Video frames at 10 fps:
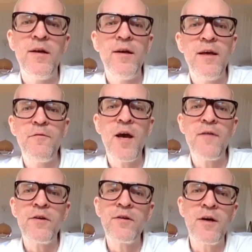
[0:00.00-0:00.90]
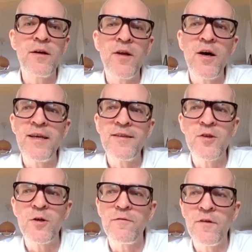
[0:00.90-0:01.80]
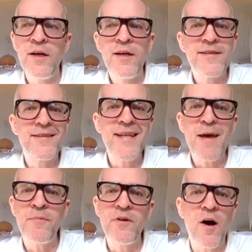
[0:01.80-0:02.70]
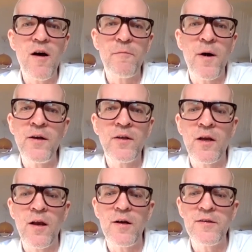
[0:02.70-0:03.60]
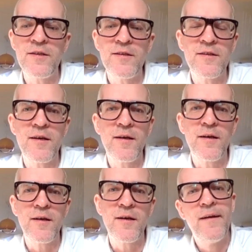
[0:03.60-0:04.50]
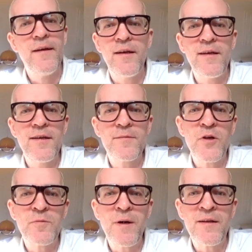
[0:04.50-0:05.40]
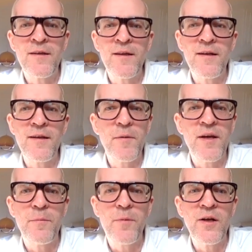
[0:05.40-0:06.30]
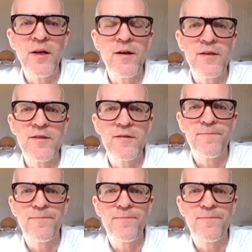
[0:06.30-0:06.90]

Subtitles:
if you have a nice sort of stemmed half pint glass, it's much better than in a pint glass.